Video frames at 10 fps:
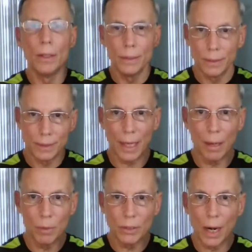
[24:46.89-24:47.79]

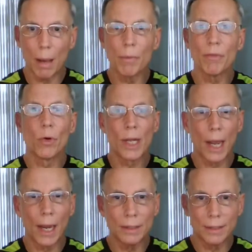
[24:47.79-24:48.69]
Same as an omnivore
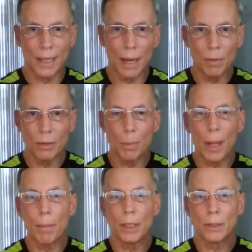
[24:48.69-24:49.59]
diet, same as a
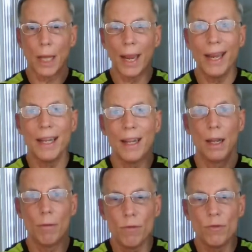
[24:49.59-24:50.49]
plant-based diet
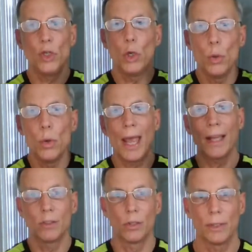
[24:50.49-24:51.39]
if you
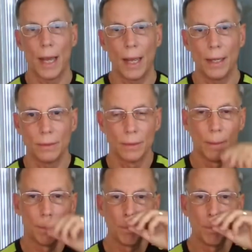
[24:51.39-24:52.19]
exercise,